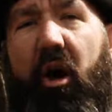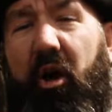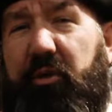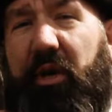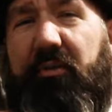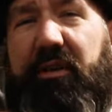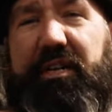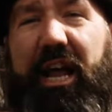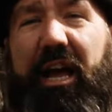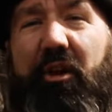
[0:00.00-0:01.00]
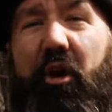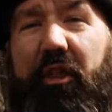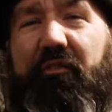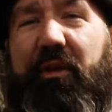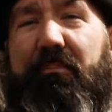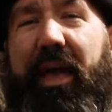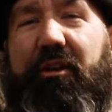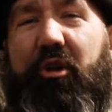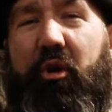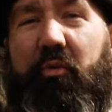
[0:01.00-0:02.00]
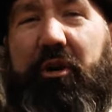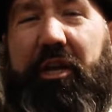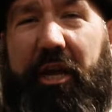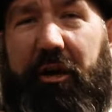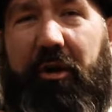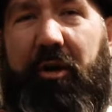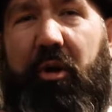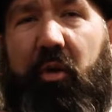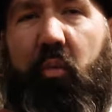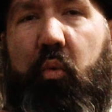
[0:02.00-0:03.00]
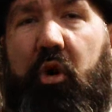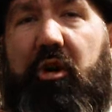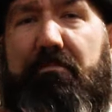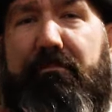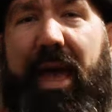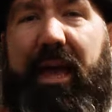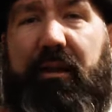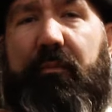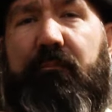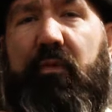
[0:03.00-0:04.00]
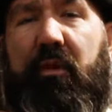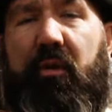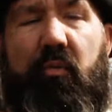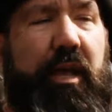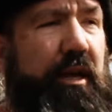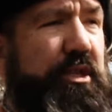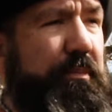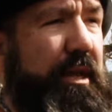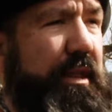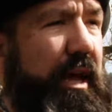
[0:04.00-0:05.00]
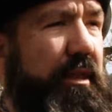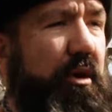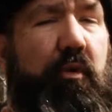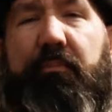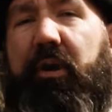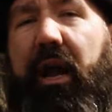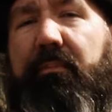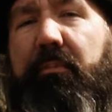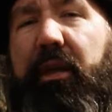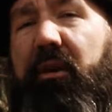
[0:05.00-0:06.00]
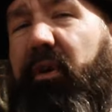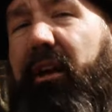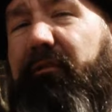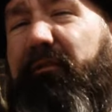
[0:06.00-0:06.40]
Also, not all of the men who were here were men. We estimate that there were probably around